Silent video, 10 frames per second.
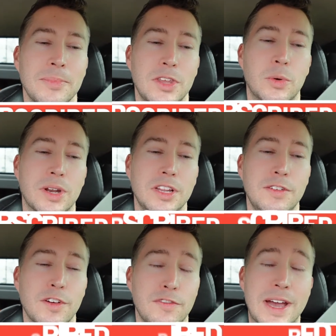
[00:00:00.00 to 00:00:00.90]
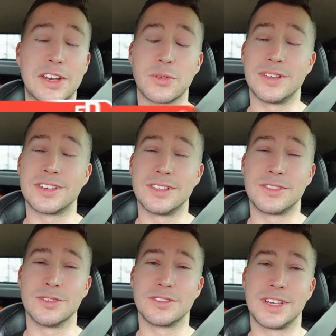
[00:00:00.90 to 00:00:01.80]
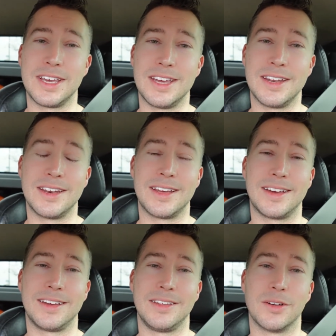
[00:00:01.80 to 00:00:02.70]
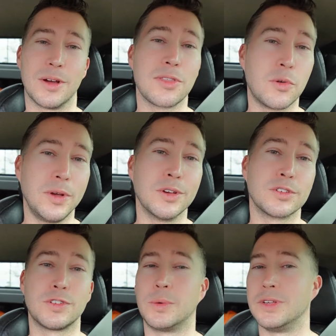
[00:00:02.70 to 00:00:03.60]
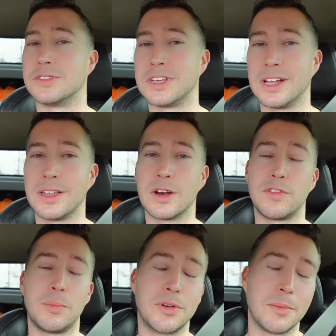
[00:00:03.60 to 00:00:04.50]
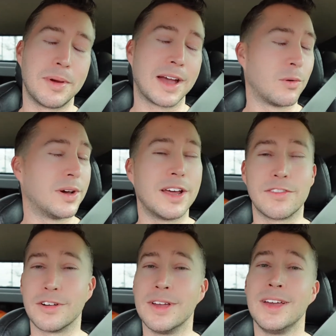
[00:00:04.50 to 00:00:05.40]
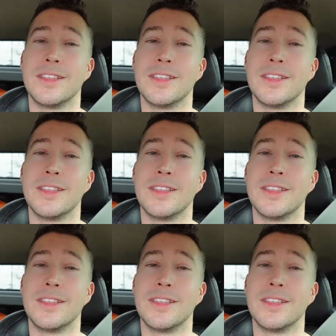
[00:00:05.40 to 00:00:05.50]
You want to leave your factory sensors in your other wheels for when you sell it, or if you put them back, whatever.